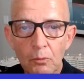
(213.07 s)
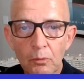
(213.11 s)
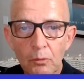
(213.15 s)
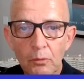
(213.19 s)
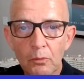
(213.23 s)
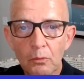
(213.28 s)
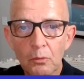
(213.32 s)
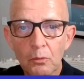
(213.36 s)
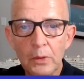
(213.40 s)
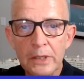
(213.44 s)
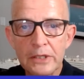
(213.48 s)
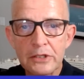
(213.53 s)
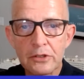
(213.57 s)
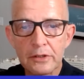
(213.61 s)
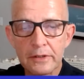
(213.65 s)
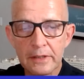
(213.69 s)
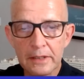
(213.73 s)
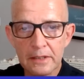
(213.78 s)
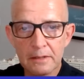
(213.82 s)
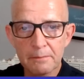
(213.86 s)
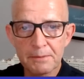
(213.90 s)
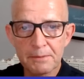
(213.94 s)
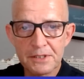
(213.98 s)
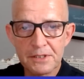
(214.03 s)
we took the
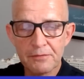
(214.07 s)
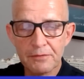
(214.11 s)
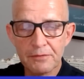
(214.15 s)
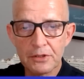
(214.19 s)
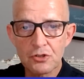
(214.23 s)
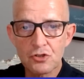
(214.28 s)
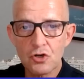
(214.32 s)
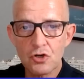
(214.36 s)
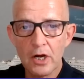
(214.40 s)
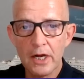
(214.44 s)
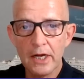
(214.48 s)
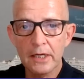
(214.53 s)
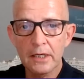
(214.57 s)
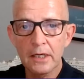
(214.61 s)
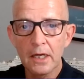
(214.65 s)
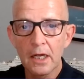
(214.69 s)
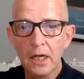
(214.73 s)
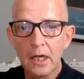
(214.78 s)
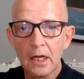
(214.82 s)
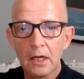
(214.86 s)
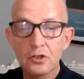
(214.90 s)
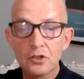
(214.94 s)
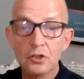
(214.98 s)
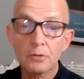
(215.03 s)
Indian Pacific train
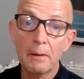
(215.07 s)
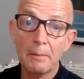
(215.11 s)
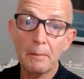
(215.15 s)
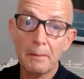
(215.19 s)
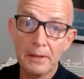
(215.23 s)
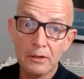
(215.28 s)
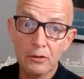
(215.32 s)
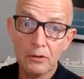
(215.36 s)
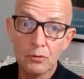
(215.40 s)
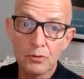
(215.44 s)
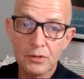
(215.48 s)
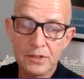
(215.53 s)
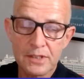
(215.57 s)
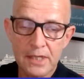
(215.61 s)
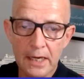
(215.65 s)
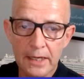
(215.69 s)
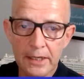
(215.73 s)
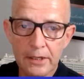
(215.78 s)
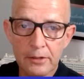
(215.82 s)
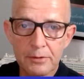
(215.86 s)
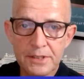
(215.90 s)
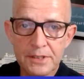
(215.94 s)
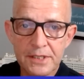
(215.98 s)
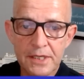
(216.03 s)
to my mother-in-law, Sally,
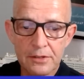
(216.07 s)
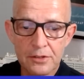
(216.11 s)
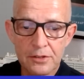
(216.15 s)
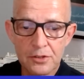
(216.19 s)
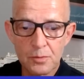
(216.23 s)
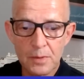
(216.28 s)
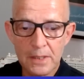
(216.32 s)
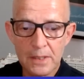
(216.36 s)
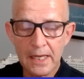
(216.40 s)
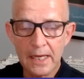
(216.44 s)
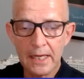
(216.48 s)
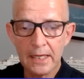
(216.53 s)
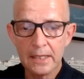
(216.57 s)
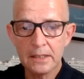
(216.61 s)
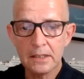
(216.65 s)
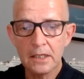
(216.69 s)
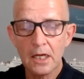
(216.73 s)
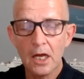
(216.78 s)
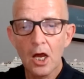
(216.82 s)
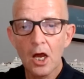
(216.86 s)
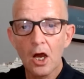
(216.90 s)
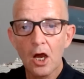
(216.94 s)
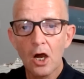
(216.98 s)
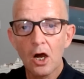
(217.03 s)
who was here this weekend,
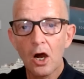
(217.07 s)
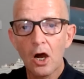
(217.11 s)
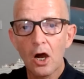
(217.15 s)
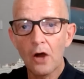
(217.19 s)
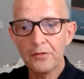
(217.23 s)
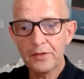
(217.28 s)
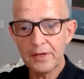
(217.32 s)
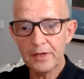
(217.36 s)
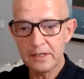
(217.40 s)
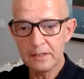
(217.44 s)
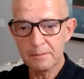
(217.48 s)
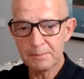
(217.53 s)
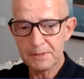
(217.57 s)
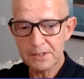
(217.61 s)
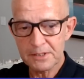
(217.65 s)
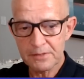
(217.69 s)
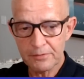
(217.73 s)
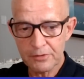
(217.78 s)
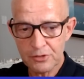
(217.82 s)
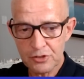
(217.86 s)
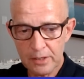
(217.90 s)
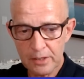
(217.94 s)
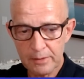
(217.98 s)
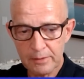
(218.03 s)
on the Indian
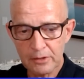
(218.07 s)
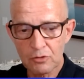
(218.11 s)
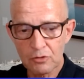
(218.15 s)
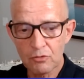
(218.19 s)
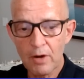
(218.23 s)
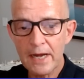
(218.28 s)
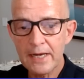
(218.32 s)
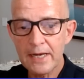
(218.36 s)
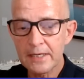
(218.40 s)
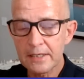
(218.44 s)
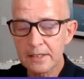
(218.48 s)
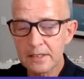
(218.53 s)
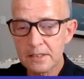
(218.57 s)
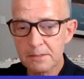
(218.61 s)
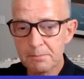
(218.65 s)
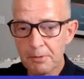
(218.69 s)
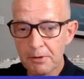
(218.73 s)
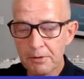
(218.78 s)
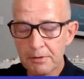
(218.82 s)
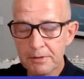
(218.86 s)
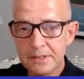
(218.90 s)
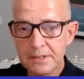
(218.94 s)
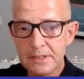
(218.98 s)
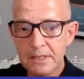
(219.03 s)
Pacific train. A great
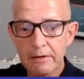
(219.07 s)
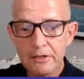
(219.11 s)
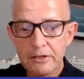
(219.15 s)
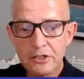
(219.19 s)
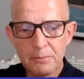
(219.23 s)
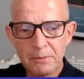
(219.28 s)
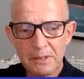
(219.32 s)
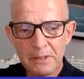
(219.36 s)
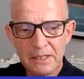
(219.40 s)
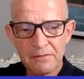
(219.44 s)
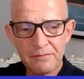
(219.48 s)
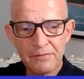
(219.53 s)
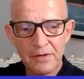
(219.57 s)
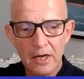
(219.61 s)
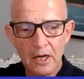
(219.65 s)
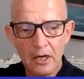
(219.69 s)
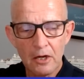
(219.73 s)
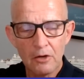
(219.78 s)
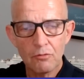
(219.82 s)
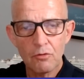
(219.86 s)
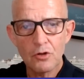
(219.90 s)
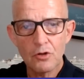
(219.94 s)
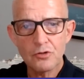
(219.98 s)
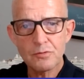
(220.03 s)
experience. And I actually believe,
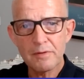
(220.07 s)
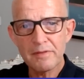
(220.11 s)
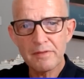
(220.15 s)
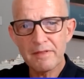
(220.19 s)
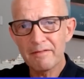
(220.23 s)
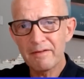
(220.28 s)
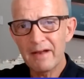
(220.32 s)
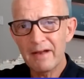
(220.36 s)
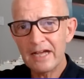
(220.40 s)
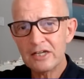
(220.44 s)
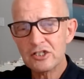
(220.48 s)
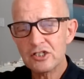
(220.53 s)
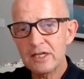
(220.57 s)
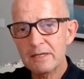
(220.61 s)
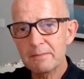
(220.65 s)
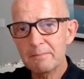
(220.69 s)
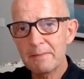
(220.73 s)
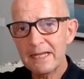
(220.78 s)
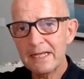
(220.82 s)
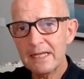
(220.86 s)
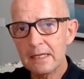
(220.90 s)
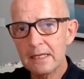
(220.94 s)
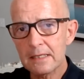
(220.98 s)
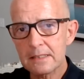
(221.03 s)
Rosemary, they're actually
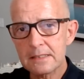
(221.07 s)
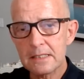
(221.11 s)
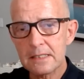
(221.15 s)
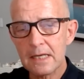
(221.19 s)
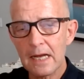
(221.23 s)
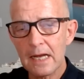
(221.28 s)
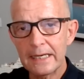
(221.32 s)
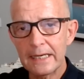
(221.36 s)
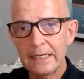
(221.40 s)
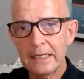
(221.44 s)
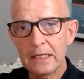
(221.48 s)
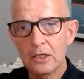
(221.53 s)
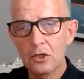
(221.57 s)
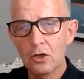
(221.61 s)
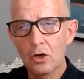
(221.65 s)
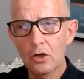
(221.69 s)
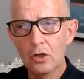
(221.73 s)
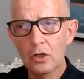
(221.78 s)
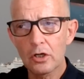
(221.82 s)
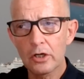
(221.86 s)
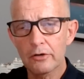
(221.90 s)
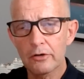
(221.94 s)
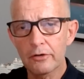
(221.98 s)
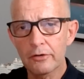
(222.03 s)
making it slightly
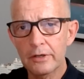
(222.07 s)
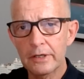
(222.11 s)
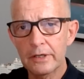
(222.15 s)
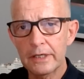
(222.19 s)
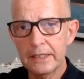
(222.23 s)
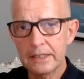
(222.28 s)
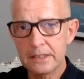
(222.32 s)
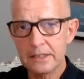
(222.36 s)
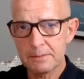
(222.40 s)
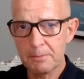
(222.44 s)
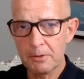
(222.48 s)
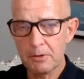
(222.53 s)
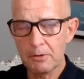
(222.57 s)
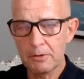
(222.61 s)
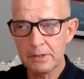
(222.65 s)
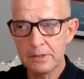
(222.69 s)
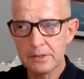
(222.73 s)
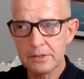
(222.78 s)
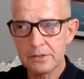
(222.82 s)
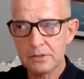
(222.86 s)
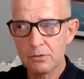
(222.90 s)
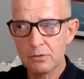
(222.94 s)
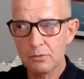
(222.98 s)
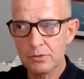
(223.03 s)
longer
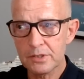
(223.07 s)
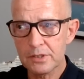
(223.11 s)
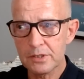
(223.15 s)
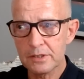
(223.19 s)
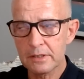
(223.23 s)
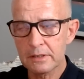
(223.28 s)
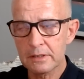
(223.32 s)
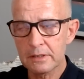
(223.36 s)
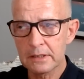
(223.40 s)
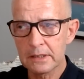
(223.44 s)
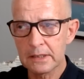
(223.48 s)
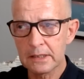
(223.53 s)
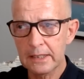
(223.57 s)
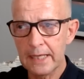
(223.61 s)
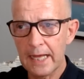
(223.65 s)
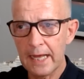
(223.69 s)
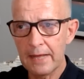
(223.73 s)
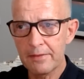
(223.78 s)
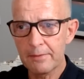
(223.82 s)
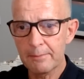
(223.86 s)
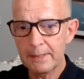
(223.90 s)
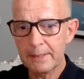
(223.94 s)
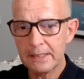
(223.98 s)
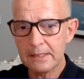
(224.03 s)
experience. Or was it again,
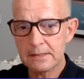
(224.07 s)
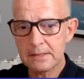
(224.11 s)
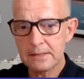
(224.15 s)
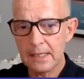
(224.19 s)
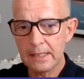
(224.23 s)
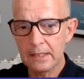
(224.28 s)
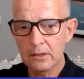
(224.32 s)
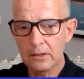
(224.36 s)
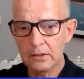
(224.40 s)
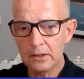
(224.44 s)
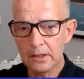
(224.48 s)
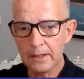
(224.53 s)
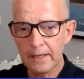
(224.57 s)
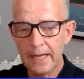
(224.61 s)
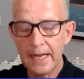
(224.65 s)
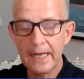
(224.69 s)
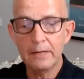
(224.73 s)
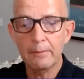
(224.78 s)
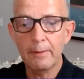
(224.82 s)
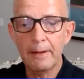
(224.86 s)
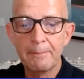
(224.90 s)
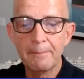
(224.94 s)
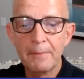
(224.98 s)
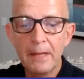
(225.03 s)
they're making it slightly longer?
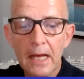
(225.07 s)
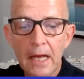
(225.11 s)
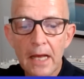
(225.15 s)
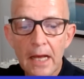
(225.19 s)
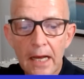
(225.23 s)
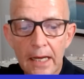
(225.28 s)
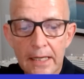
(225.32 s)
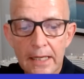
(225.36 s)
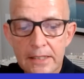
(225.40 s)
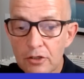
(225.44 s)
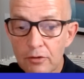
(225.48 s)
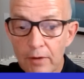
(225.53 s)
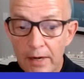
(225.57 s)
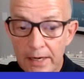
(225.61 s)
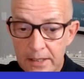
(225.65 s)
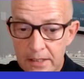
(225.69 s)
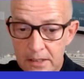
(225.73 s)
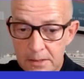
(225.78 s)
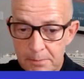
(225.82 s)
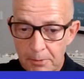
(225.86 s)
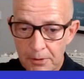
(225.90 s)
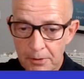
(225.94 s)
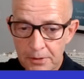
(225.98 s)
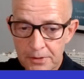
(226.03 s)
Anyway, it's a great
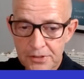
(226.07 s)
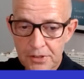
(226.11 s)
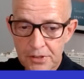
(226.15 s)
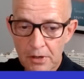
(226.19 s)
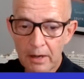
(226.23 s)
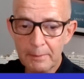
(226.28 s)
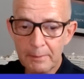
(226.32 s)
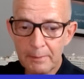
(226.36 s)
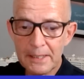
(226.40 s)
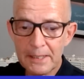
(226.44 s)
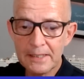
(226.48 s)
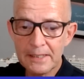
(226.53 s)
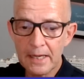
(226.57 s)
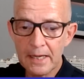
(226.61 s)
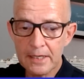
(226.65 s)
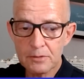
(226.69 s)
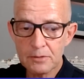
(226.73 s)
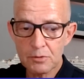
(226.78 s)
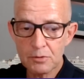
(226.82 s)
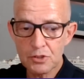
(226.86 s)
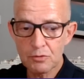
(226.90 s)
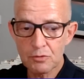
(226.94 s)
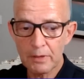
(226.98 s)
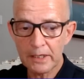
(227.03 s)
experience. So how many days
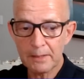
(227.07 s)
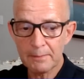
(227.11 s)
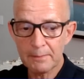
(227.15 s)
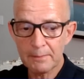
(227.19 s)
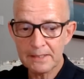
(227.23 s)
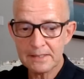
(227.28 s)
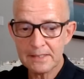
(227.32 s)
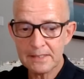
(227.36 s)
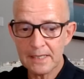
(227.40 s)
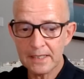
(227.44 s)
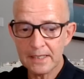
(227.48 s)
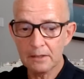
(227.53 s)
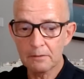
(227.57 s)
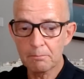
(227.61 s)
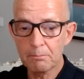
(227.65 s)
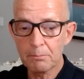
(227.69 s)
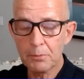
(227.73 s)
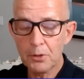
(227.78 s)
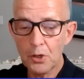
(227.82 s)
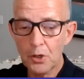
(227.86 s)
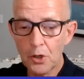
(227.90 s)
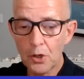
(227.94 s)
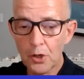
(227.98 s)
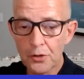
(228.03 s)
would you recommend staying in
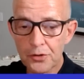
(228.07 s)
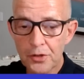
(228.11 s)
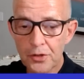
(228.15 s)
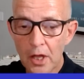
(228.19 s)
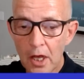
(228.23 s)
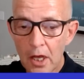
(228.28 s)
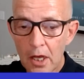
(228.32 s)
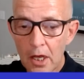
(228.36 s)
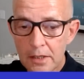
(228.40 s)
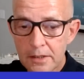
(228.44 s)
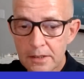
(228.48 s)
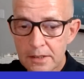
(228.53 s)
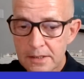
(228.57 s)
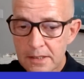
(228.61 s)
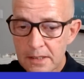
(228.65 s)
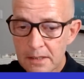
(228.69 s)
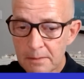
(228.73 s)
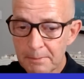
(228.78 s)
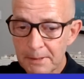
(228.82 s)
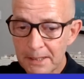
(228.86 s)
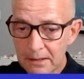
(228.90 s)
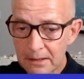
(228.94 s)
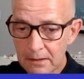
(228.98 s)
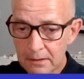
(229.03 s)
Perth to see
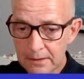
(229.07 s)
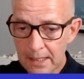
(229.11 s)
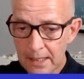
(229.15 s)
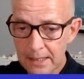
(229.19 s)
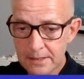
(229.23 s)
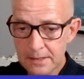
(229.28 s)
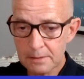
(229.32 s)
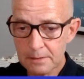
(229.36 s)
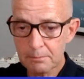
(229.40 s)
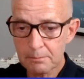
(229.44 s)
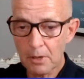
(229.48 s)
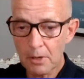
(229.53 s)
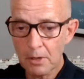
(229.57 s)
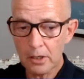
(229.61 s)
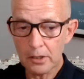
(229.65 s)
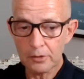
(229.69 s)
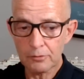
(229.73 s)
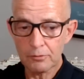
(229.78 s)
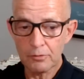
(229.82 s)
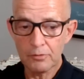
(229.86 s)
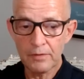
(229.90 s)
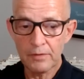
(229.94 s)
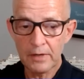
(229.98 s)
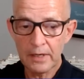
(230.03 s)
the Pinnacle Desert, Margaret
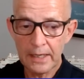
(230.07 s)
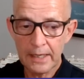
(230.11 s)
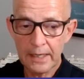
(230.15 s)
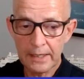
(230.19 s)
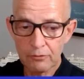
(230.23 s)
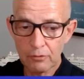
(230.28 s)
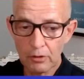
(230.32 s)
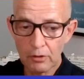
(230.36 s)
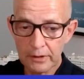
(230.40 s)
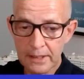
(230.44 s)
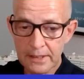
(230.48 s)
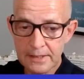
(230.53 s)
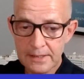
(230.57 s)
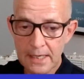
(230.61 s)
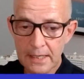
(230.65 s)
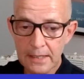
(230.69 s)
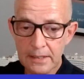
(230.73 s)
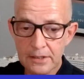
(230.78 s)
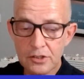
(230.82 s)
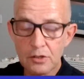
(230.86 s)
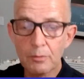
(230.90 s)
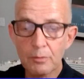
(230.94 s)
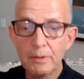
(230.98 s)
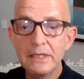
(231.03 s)
River, and Rottnest Island?
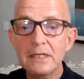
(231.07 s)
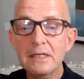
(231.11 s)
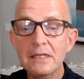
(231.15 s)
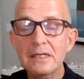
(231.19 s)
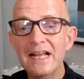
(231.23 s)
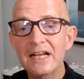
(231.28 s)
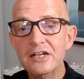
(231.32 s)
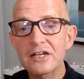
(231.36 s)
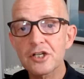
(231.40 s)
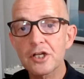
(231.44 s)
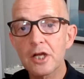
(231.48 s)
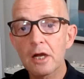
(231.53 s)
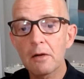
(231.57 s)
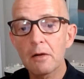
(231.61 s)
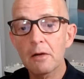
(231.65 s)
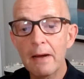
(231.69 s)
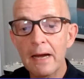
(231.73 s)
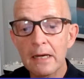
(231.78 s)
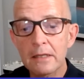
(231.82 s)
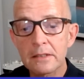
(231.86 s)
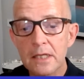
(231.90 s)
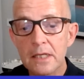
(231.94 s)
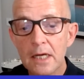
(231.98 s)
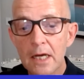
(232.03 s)
So we didn't actually go
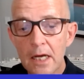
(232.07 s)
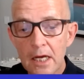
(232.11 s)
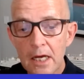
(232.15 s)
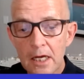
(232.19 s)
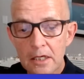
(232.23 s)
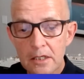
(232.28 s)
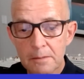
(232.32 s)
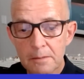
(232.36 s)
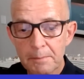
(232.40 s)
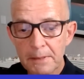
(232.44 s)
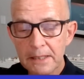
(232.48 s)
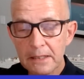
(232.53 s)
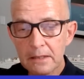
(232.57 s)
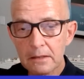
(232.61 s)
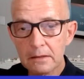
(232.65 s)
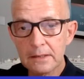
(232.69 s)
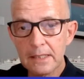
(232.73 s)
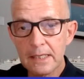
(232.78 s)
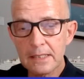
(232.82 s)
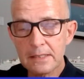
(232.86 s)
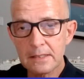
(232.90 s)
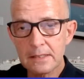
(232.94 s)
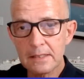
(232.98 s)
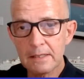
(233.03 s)
out to Pinnacle
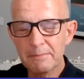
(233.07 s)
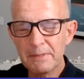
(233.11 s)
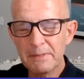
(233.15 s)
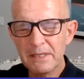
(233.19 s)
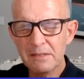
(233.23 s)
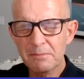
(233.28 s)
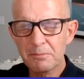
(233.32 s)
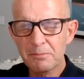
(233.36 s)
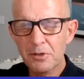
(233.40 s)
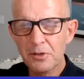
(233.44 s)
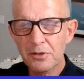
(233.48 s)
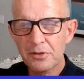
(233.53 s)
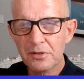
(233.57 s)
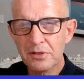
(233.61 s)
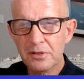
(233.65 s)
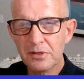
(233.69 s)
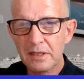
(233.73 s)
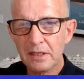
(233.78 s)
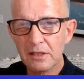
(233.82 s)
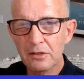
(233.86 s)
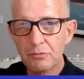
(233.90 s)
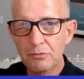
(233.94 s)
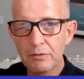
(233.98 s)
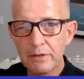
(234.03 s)
Desert. I've been to Perth, I
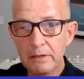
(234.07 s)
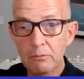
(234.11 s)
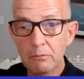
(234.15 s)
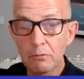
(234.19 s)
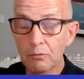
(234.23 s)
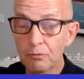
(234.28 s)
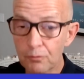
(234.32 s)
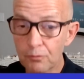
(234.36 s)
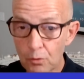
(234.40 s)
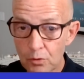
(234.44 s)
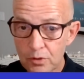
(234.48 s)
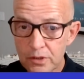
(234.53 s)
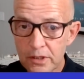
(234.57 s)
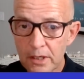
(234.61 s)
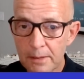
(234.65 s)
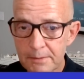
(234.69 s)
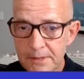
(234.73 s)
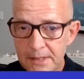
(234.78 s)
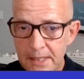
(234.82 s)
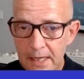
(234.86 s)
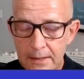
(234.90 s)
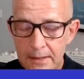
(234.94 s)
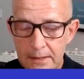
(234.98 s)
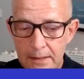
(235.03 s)
think 3 or 4 times,
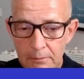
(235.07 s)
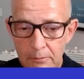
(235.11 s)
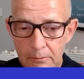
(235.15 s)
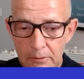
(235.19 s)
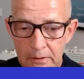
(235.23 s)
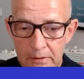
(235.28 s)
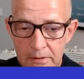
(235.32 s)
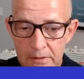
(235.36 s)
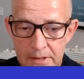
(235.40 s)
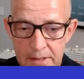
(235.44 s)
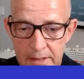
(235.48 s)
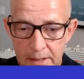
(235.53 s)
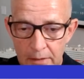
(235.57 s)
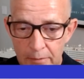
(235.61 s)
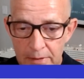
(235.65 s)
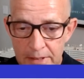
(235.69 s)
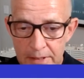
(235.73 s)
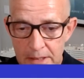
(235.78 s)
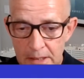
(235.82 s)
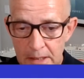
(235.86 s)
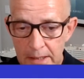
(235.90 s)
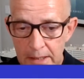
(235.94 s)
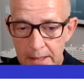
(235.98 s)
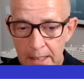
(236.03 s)
counting when I was there
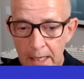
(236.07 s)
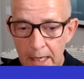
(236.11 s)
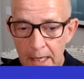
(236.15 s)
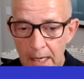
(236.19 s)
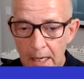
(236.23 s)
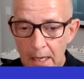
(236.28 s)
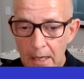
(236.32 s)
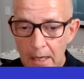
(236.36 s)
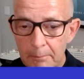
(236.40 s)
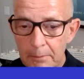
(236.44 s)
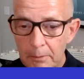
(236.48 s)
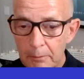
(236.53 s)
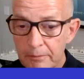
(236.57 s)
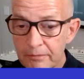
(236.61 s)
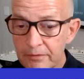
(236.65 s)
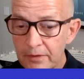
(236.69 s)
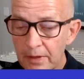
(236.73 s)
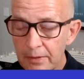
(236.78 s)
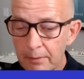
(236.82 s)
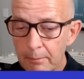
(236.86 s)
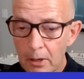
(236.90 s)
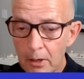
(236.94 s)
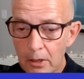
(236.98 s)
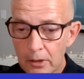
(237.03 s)
recently. But we've done
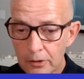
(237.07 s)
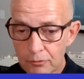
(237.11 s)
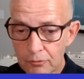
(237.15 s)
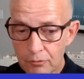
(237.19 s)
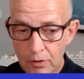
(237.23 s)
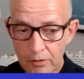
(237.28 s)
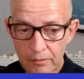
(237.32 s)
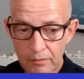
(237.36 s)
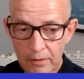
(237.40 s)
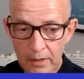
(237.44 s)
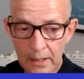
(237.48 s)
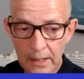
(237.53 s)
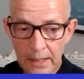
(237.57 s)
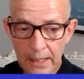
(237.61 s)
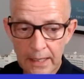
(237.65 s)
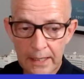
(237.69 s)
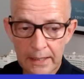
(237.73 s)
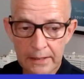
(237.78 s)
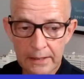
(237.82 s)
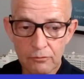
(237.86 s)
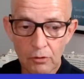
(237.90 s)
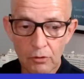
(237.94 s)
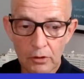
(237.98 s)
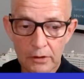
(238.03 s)
the Margaret River
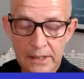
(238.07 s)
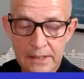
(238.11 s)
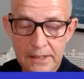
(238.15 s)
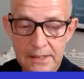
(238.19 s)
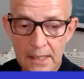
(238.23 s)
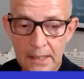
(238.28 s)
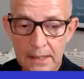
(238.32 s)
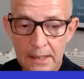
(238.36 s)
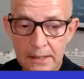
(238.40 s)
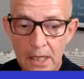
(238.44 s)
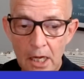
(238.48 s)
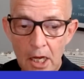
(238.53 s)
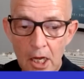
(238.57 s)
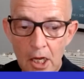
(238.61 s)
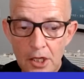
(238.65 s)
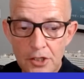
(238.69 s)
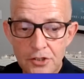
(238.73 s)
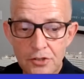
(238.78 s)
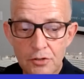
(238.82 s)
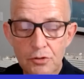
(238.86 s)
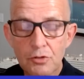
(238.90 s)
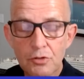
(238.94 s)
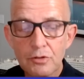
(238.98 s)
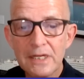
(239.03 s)
and Rottnest Island. So
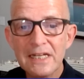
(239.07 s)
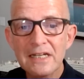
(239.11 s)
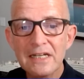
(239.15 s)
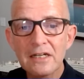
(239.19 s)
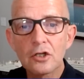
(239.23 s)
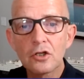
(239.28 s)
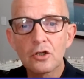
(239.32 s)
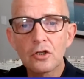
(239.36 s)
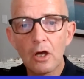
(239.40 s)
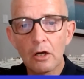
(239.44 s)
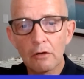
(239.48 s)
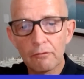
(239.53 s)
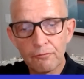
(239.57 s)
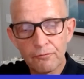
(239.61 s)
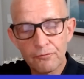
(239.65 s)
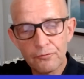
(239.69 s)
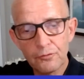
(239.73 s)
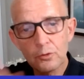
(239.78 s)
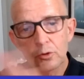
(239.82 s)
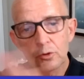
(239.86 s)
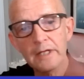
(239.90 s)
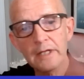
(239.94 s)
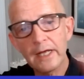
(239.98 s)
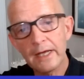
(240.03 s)
you need a
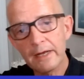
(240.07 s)
full day